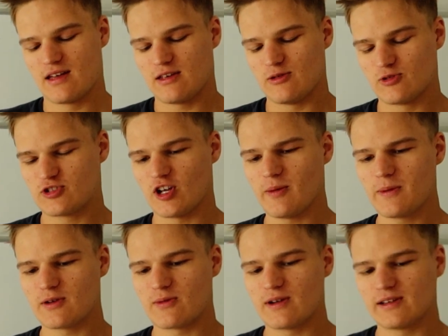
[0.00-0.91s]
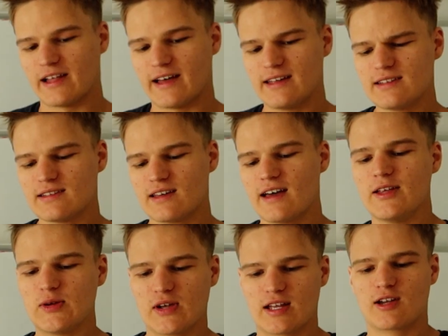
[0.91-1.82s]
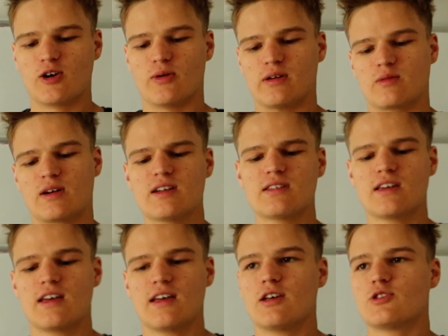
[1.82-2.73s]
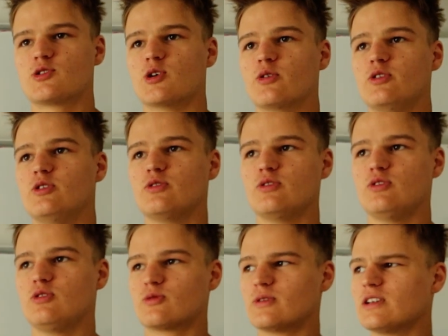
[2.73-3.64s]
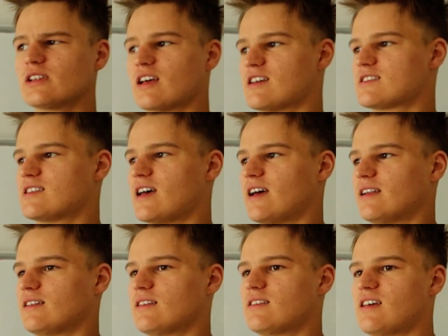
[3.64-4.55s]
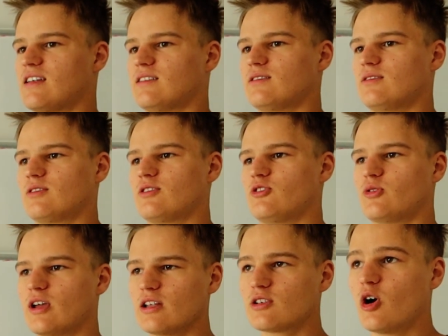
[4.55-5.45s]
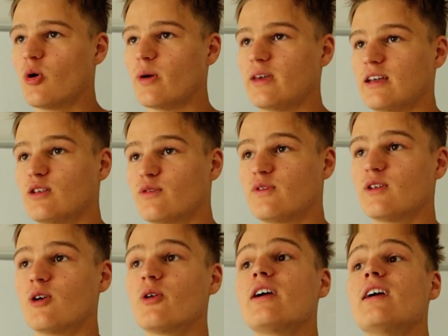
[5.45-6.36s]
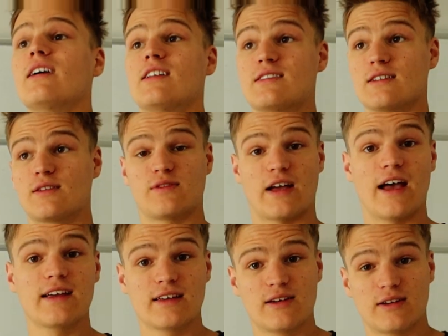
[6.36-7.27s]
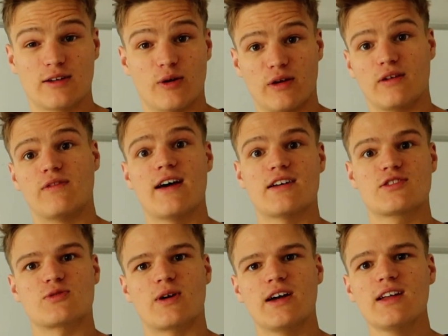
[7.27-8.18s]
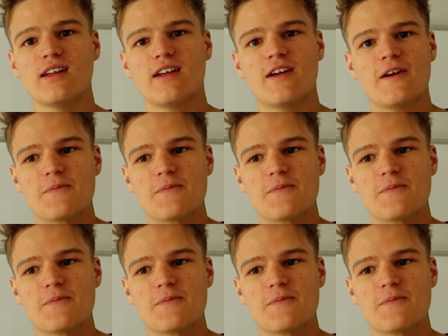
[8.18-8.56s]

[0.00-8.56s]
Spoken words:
You stop at a red light and you get going, right? So you realize that you get going and you feel, okay, I can get going fast, right?